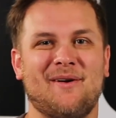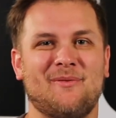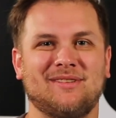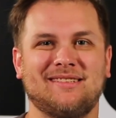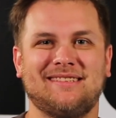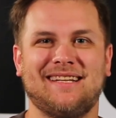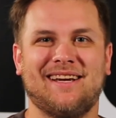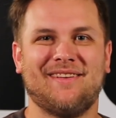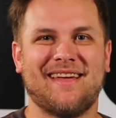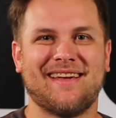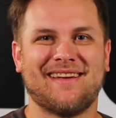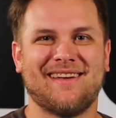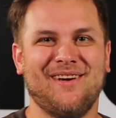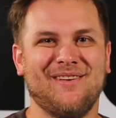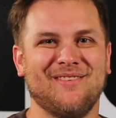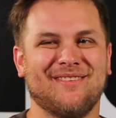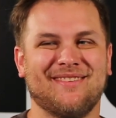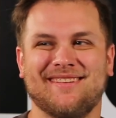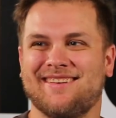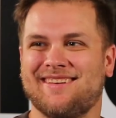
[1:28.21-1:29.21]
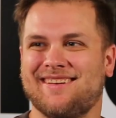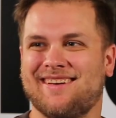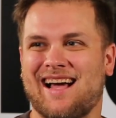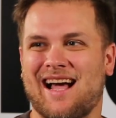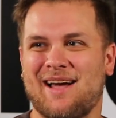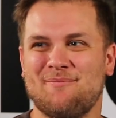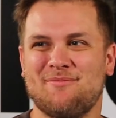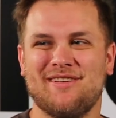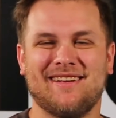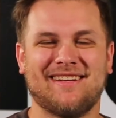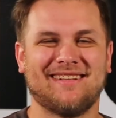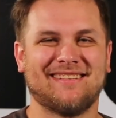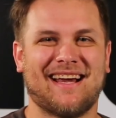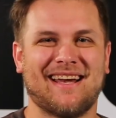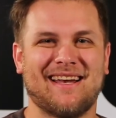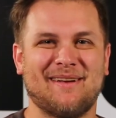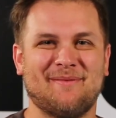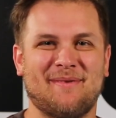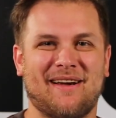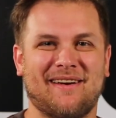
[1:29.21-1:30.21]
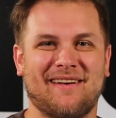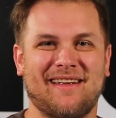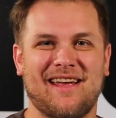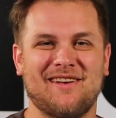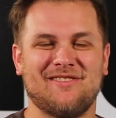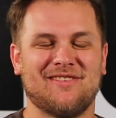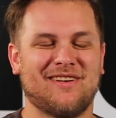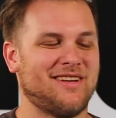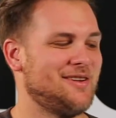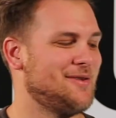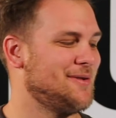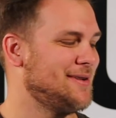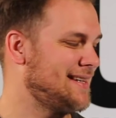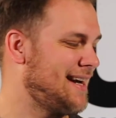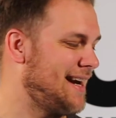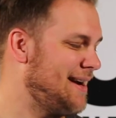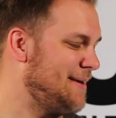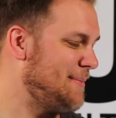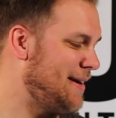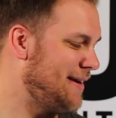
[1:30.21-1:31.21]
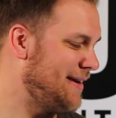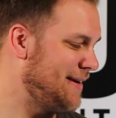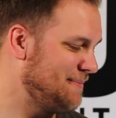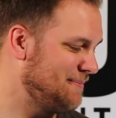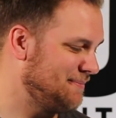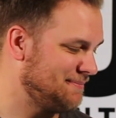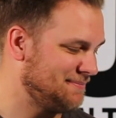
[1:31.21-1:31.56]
We'll see how that goes. I'm pretty excited about it. Adrian, are you excited about it?